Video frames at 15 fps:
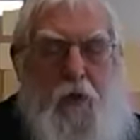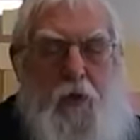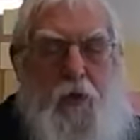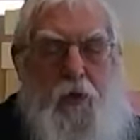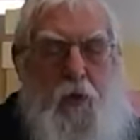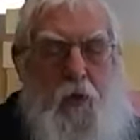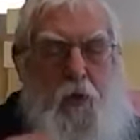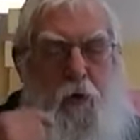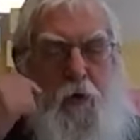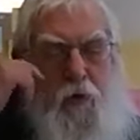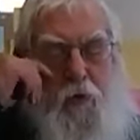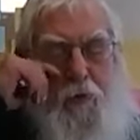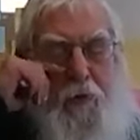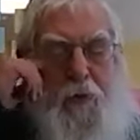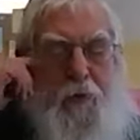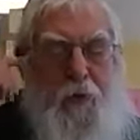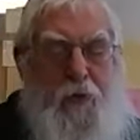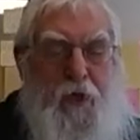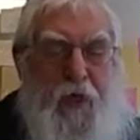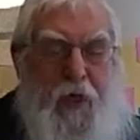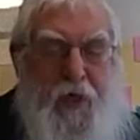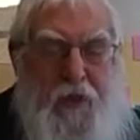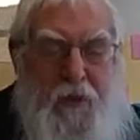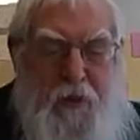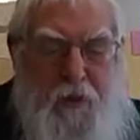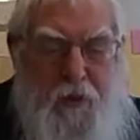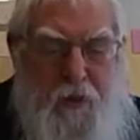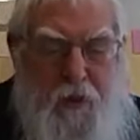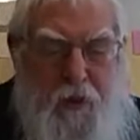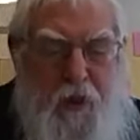So the Medrash
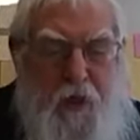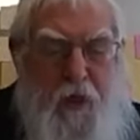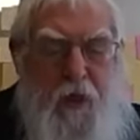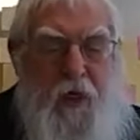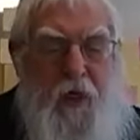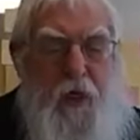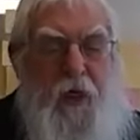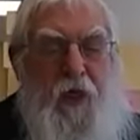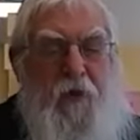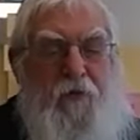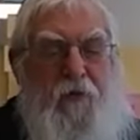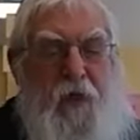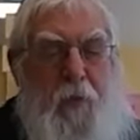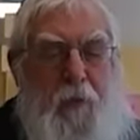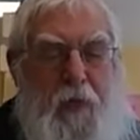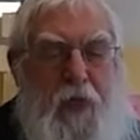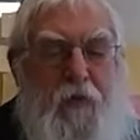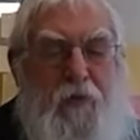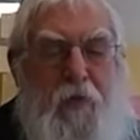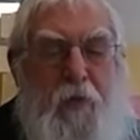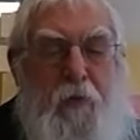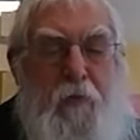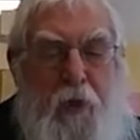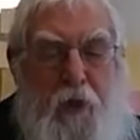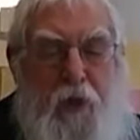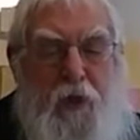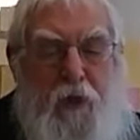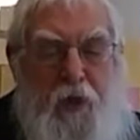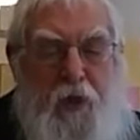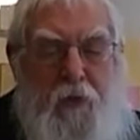asks, if they believed in
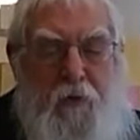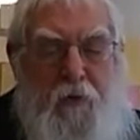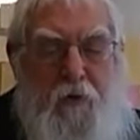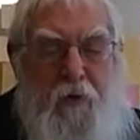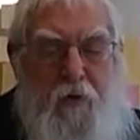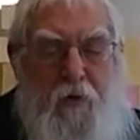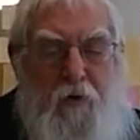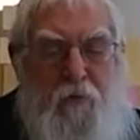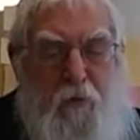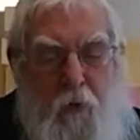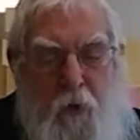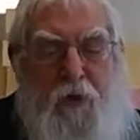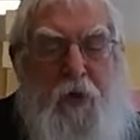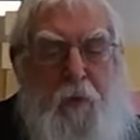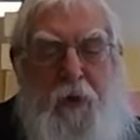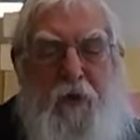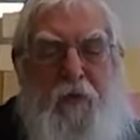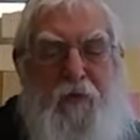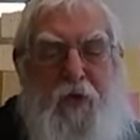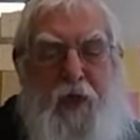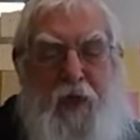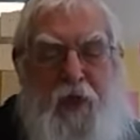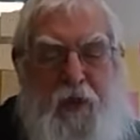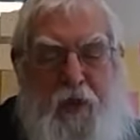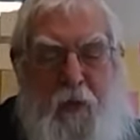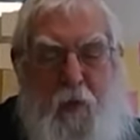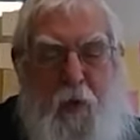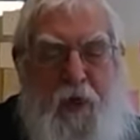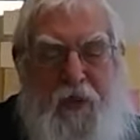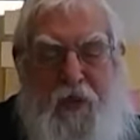Moshe, of course they believed in
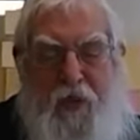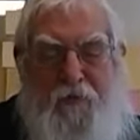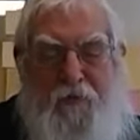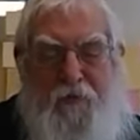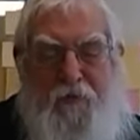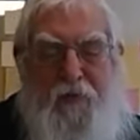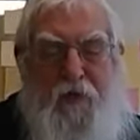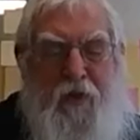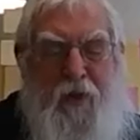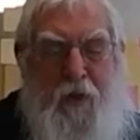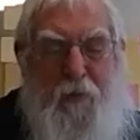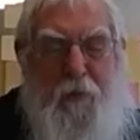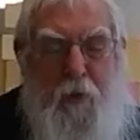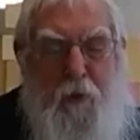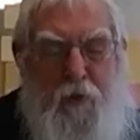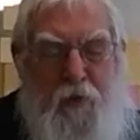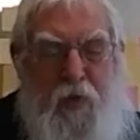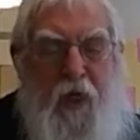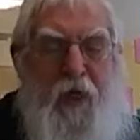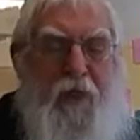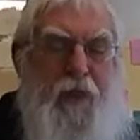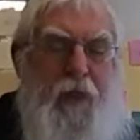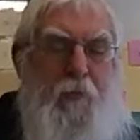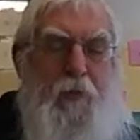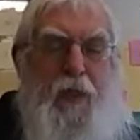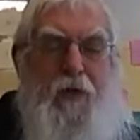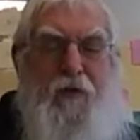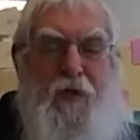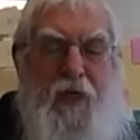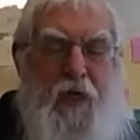Hashem. Why does it have to say both? They
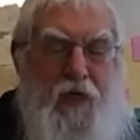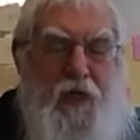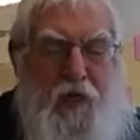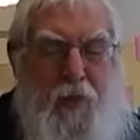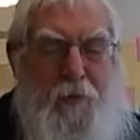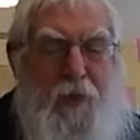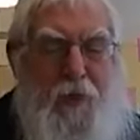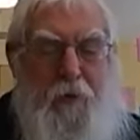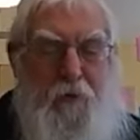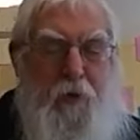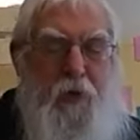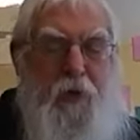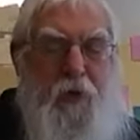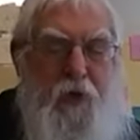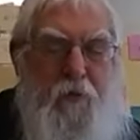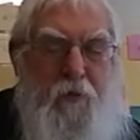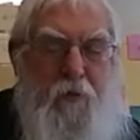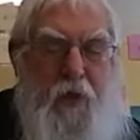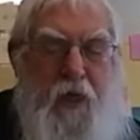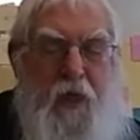believed in Hashem and Moshe.